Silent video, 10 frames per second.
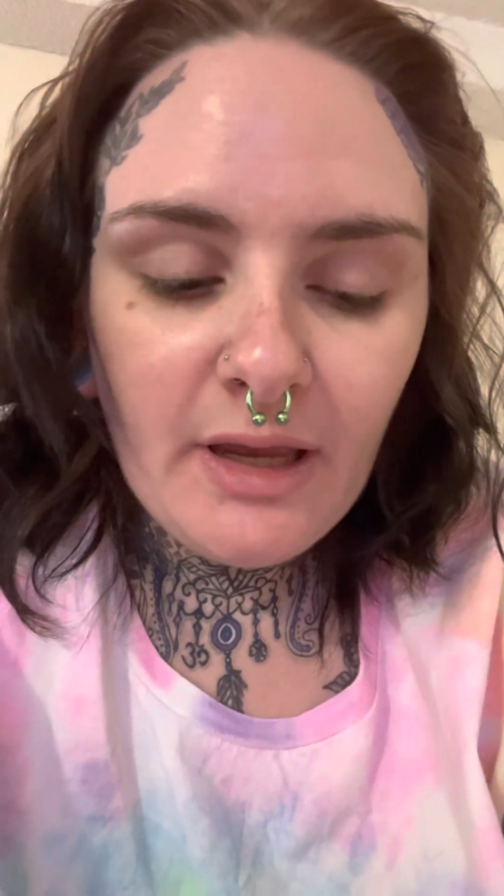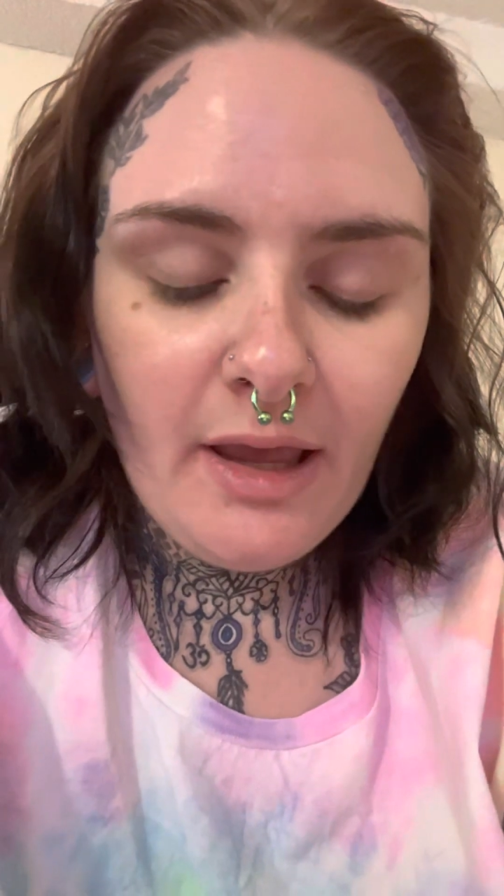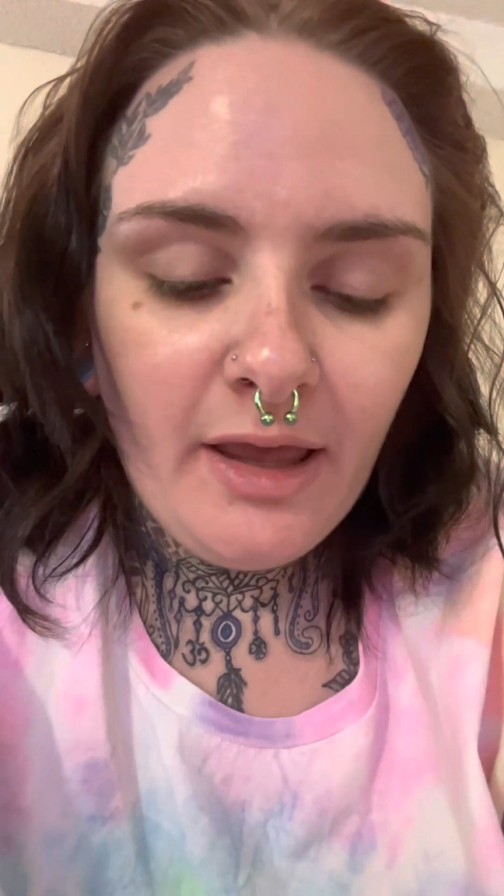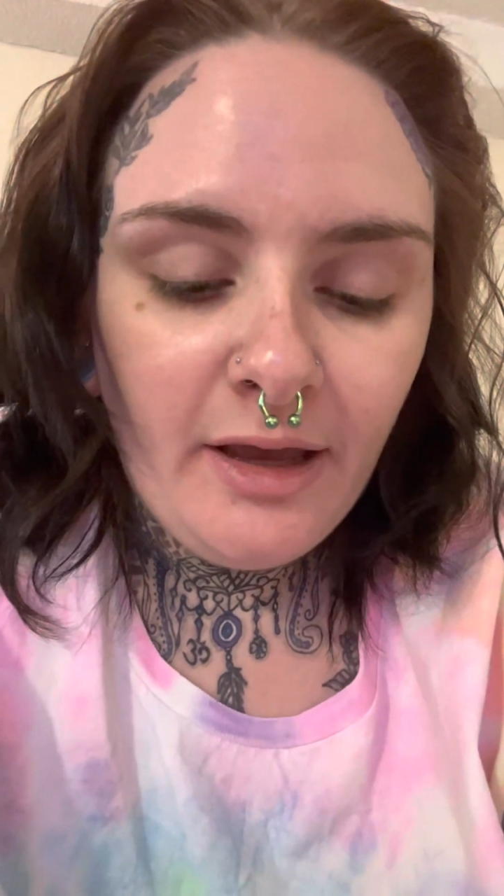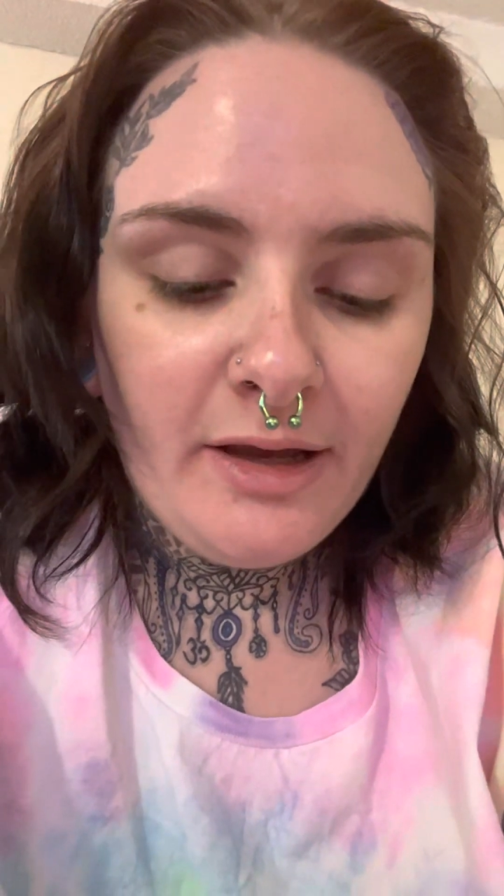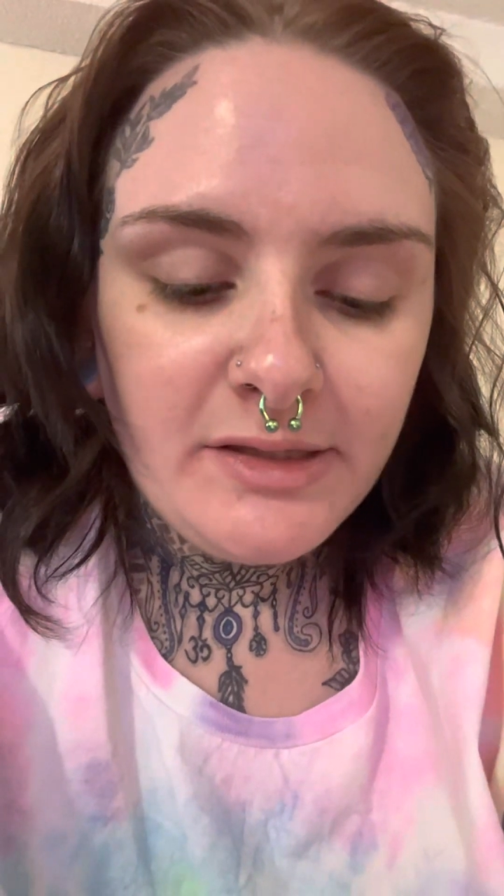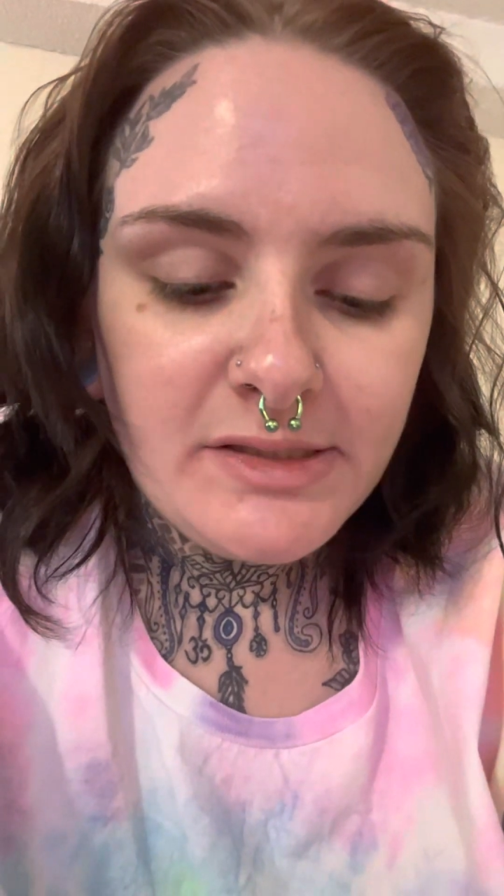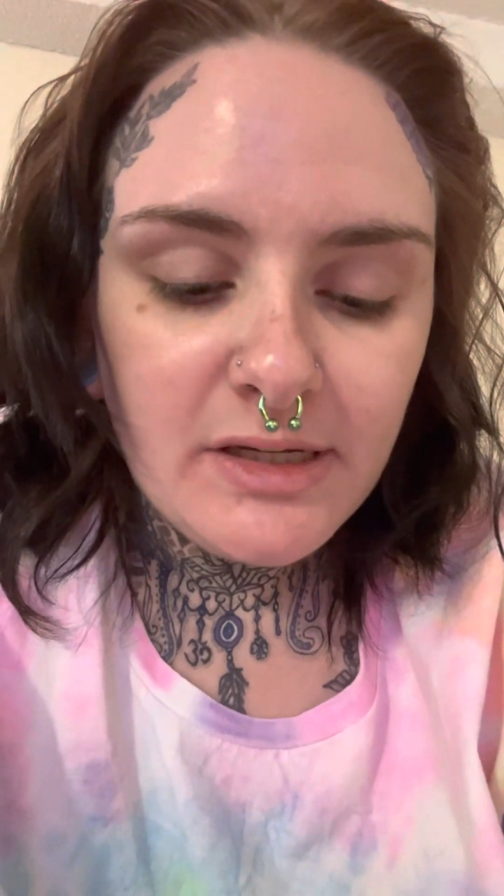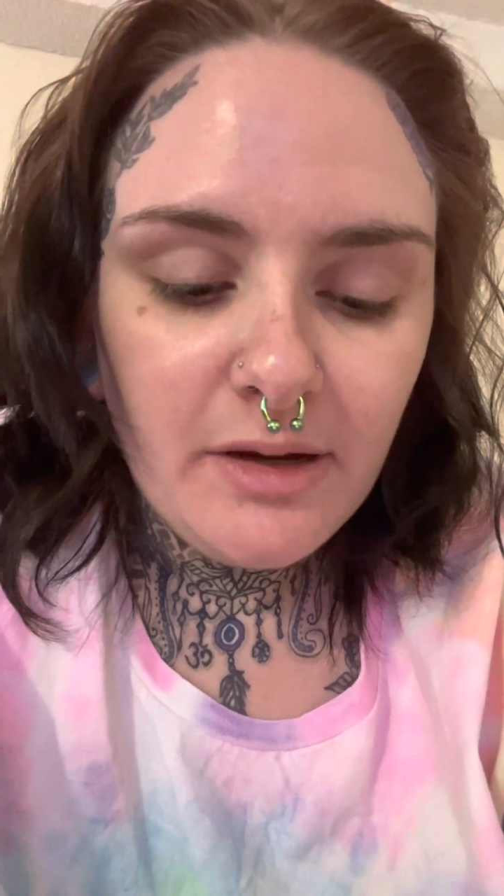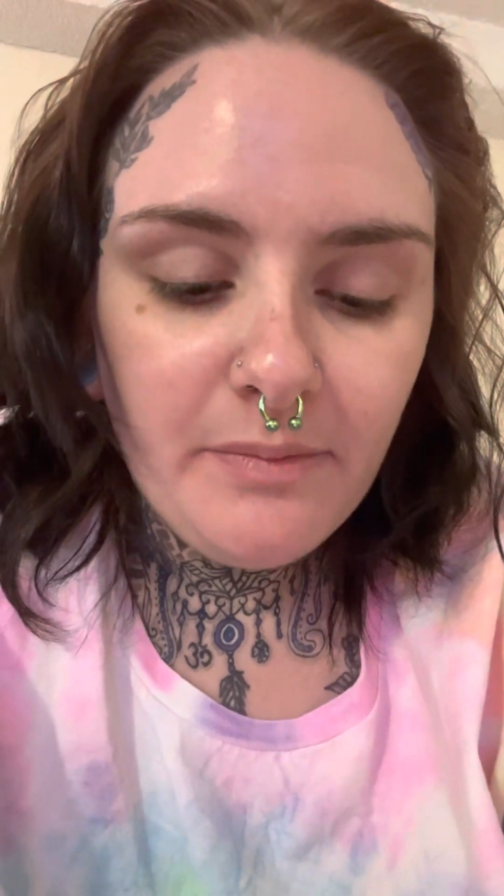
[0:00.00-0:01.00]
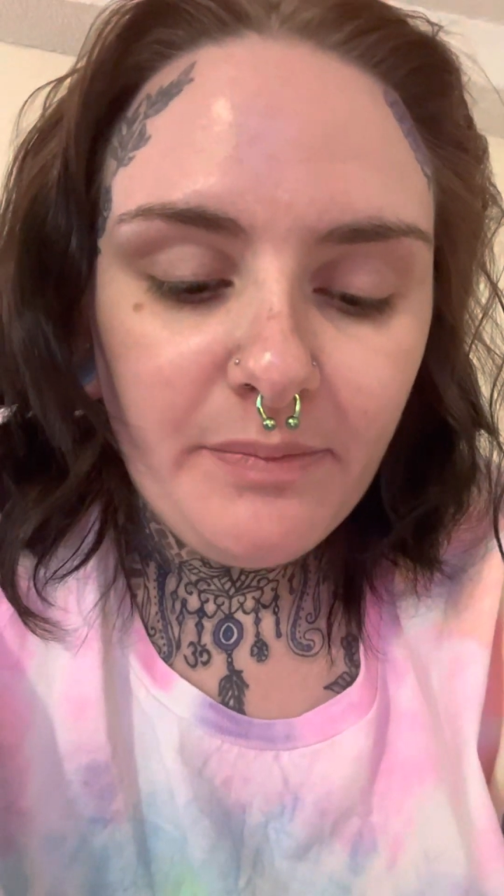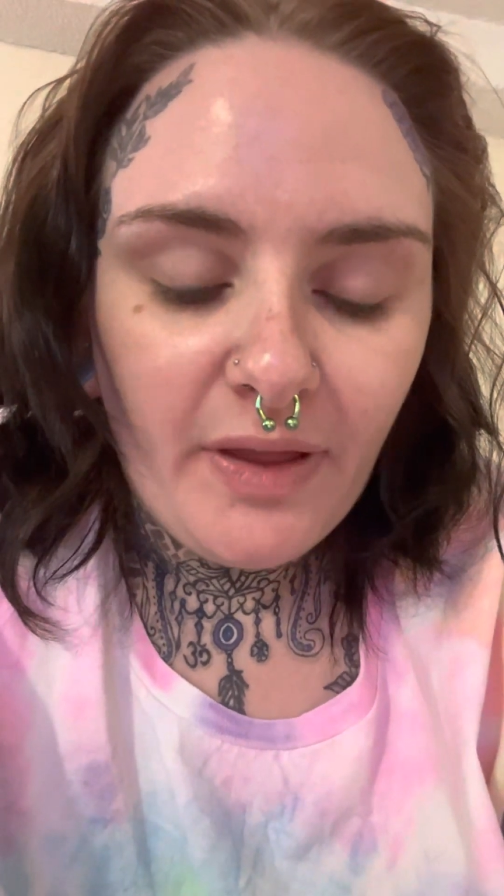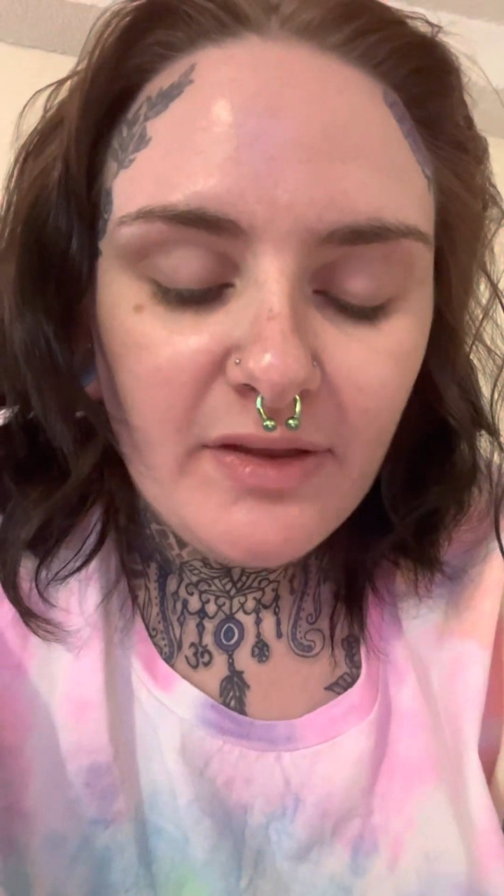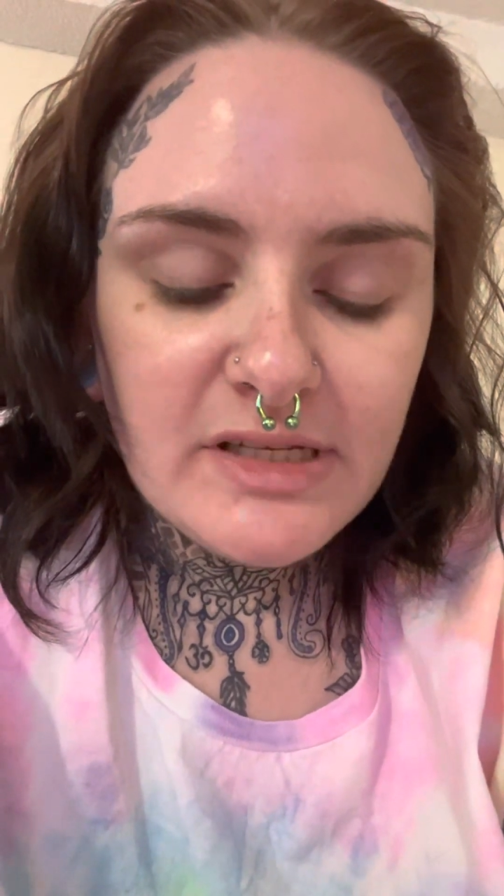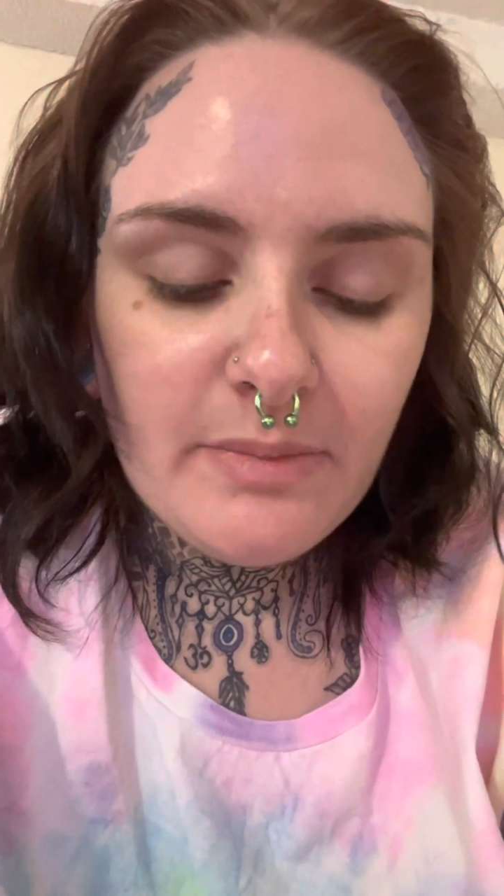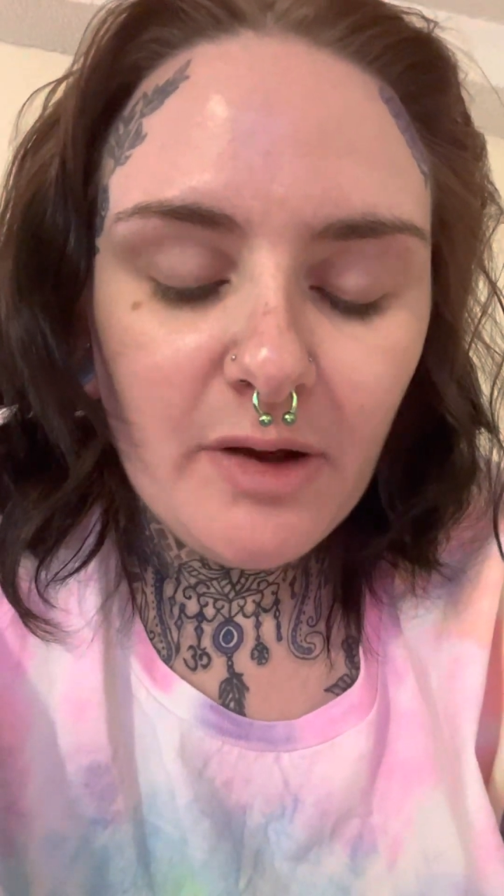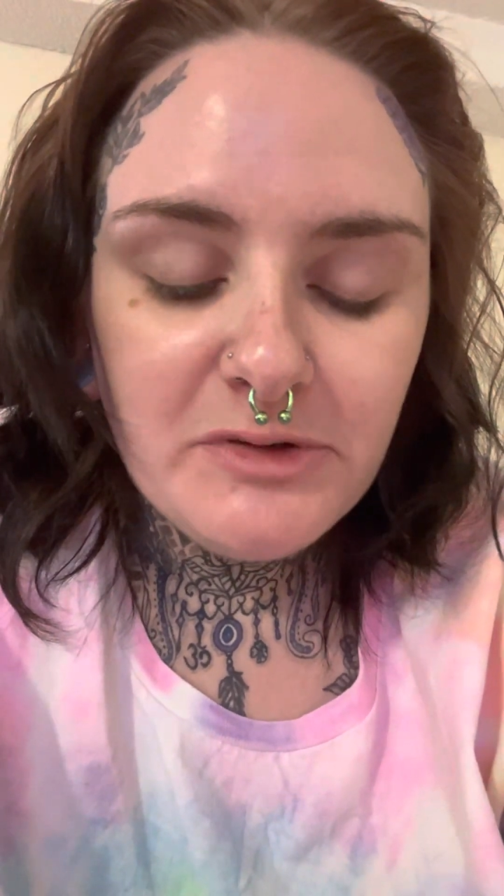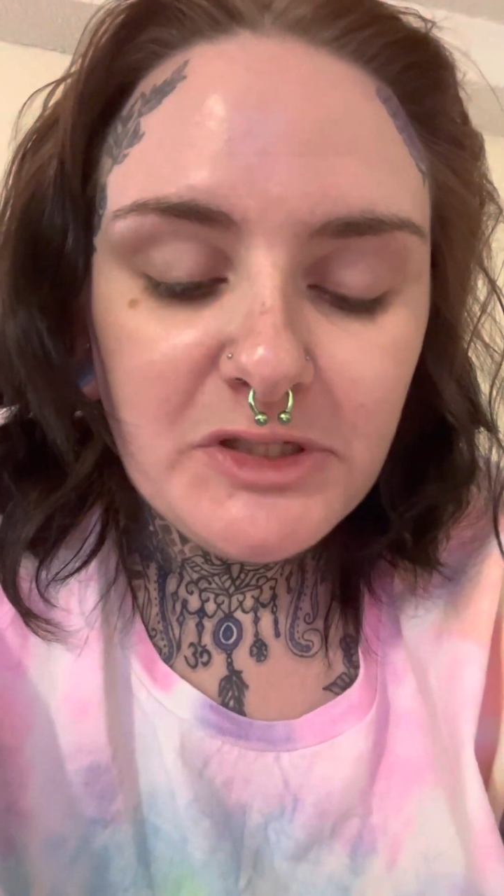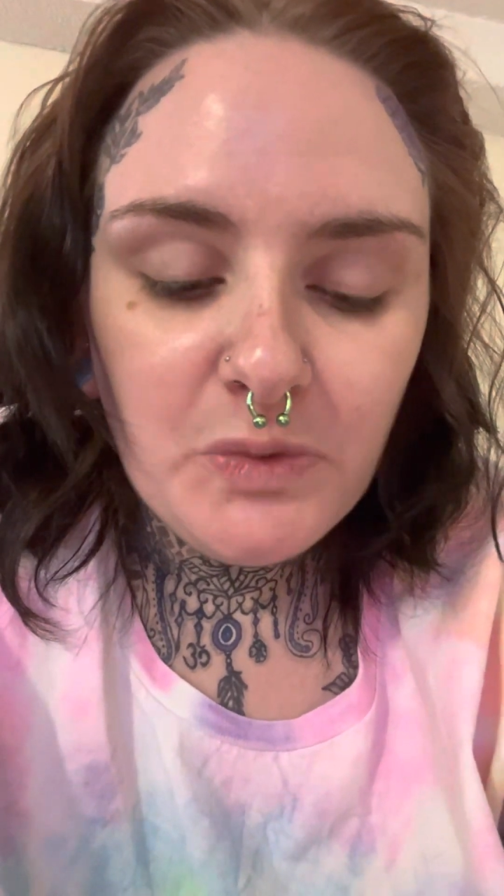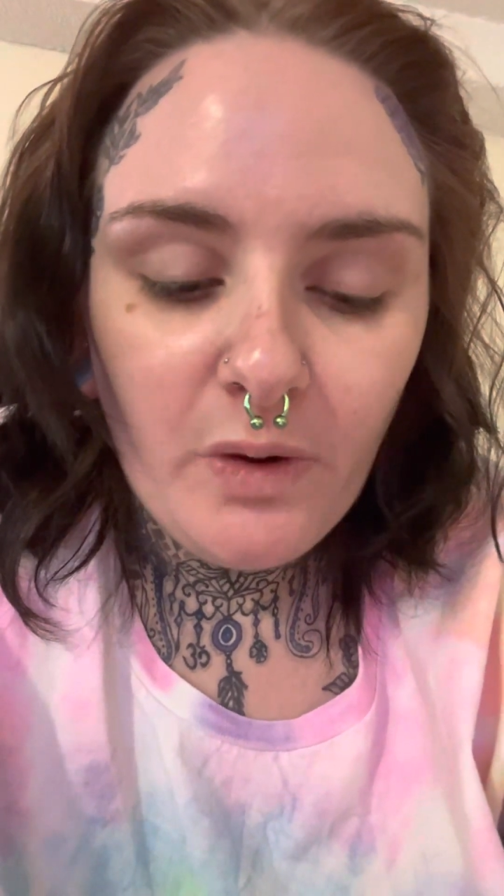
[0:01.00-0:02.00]
And by the time I
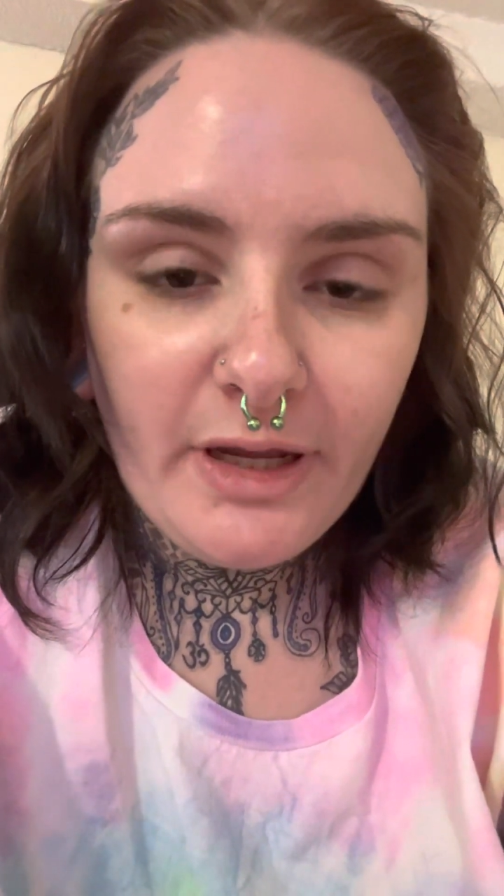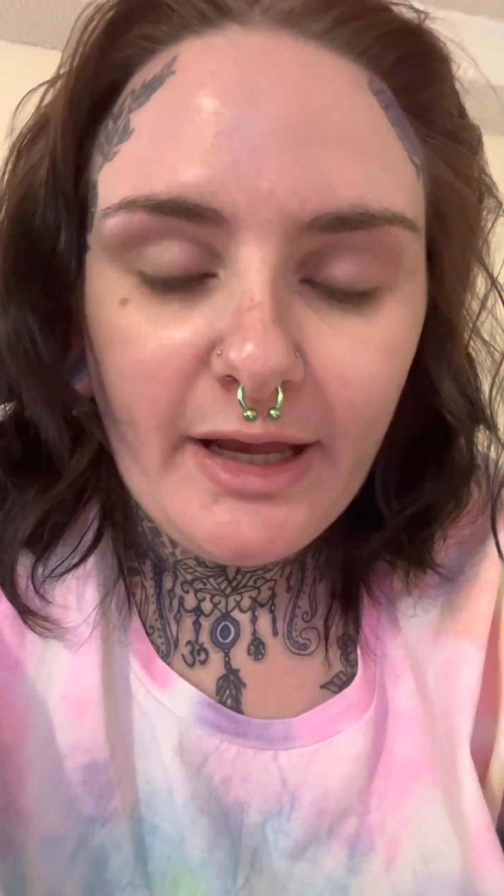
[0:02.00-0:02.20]
was 20,